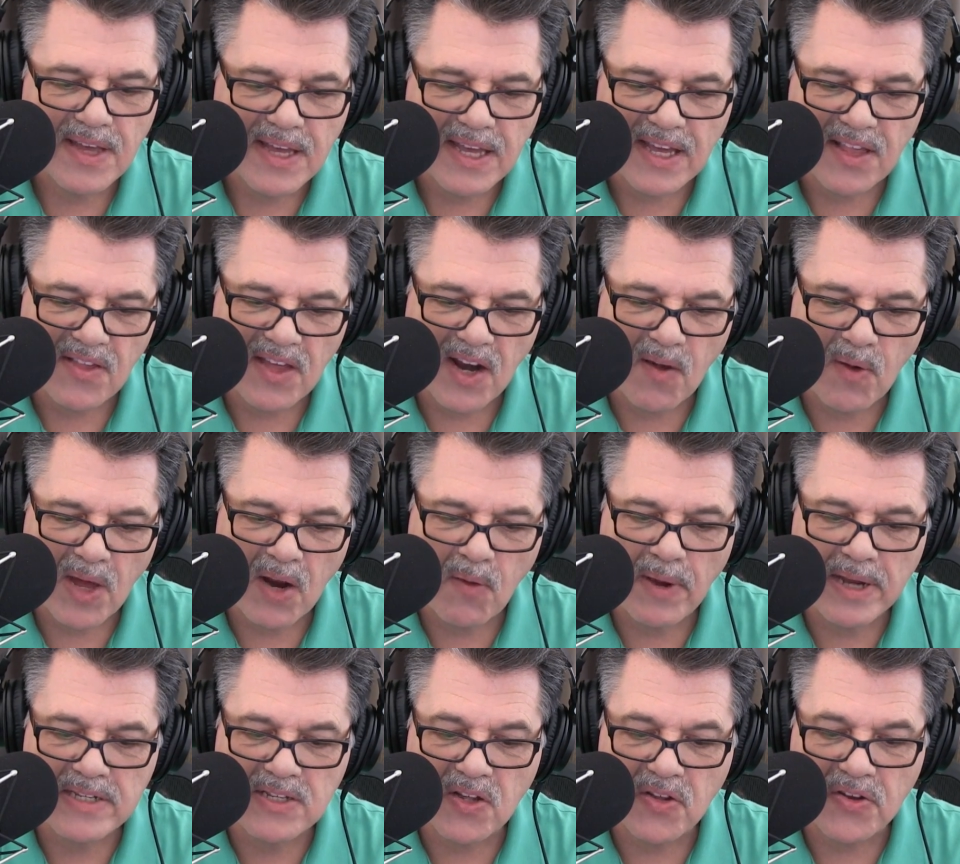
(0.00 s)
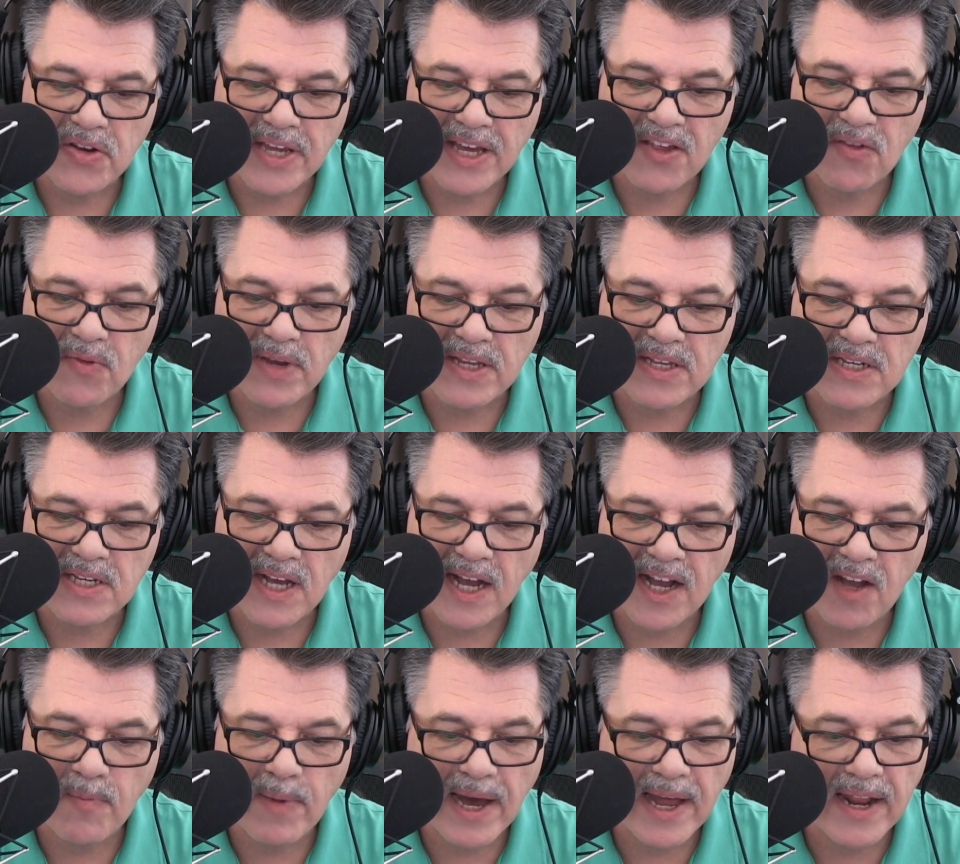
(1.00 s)
because I don't want to wait till next week to talk
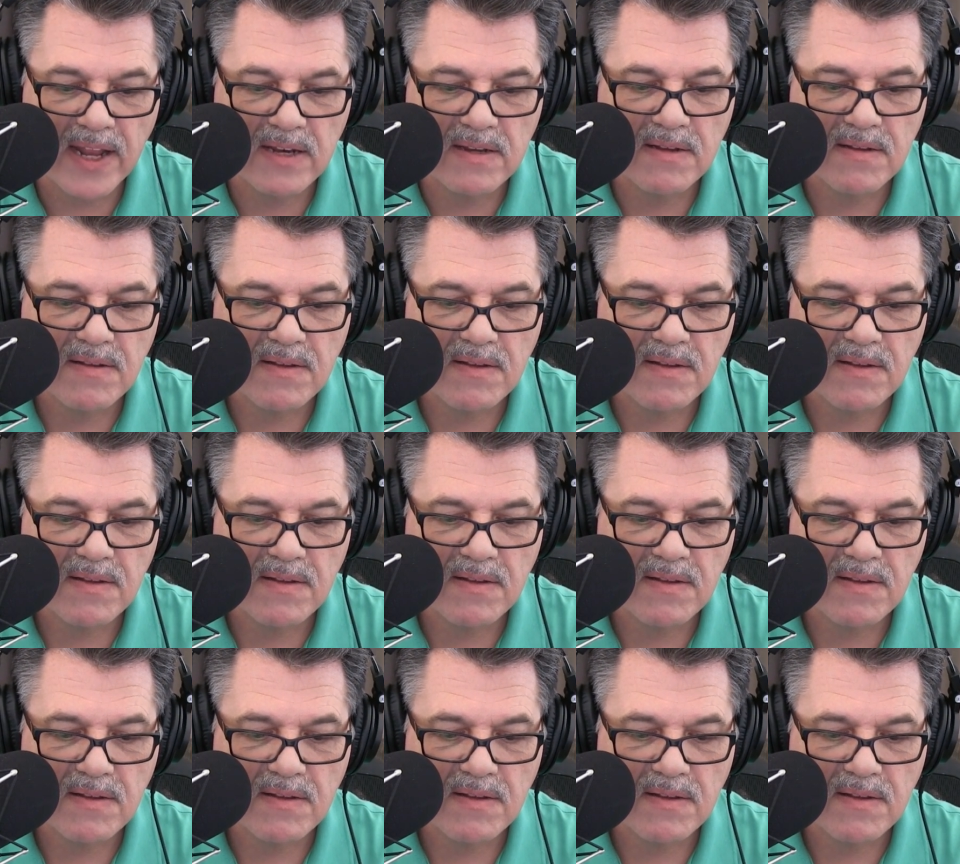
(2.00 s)
about it.